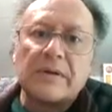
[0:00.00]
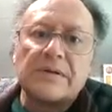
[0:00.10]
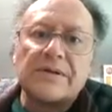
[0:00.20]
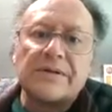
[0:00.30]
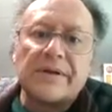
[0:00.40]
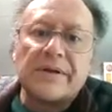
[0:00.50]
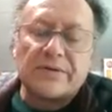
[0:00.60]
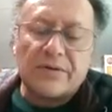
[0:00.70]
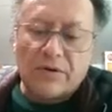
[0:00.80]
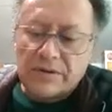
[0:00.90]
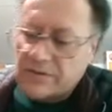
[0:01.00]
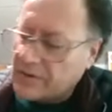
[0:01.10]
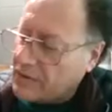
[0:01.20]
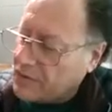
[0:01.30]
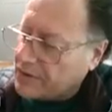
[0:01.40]
generic drug is
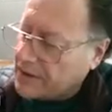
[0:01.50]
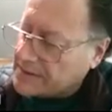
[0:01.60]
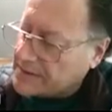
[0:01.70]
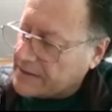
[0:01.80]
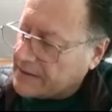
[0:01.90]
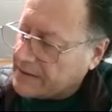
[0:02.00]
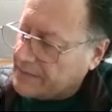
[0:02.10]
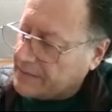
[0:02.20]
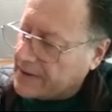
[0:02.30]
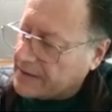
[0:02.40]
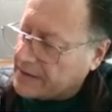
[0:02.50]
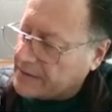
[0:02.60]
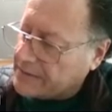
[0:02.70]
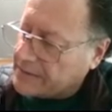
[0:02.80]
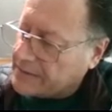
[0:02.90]
going to work as the brand
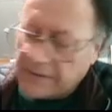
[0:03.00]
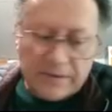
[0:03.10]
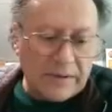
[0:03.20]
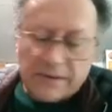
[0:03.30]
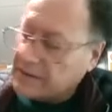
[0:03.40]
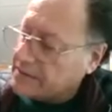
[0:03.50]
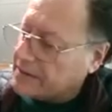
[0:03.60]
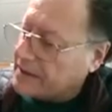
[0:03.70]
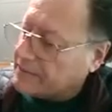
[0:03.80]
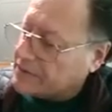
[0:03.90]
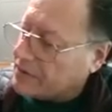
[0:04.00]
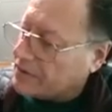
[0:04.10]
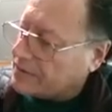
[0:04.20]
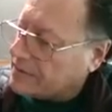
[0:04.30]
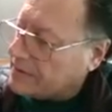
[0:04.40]
name drug.
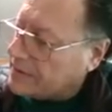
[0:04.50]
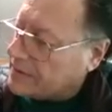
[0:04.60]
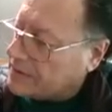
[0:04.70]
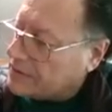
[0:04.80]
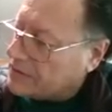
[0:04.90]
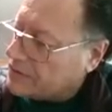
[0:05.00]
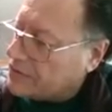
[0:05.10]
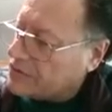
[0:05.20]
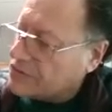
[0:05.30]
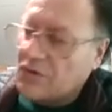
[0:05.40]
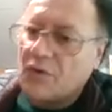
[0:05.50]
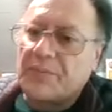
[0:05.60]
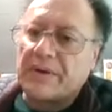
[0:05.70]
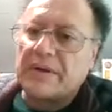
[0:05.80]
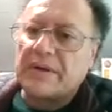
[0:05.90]
You just
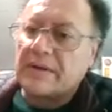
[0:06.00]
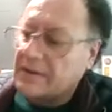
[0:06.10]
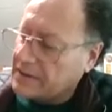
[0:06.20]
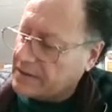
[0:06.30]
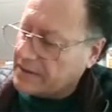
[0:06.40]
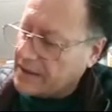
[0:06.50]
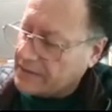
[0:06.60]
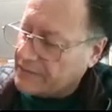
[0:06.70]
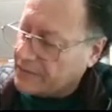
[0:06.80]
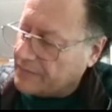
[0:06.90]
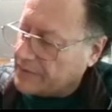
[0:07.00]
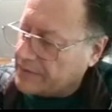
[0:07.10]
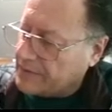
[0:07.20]
copy that from